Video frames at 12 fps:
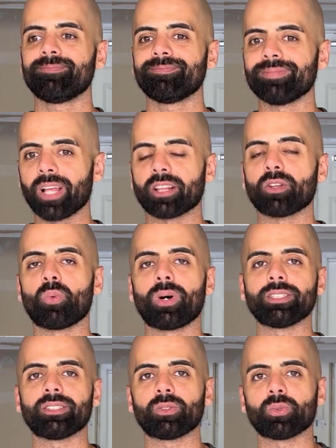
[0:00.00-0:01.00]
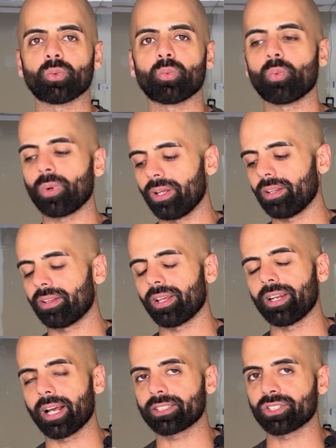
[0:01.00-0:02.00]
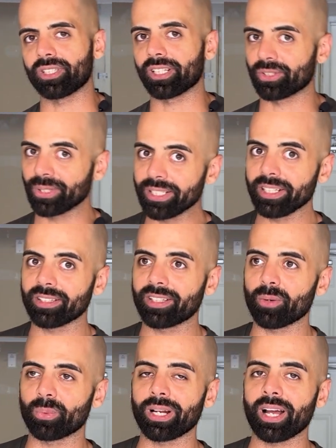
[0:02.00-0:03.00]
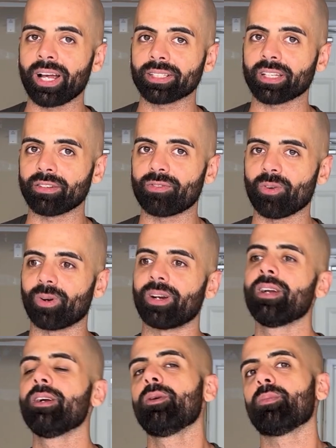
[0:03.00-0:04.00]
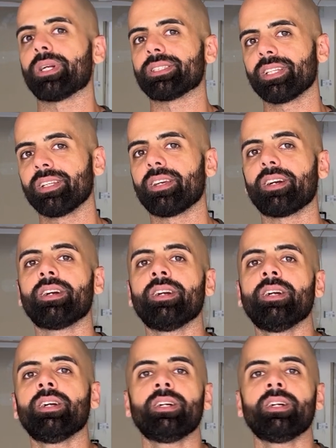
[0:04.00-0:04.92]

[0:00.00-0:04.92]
like the ones with an extra ingredient that we're not asking for, but it's in there.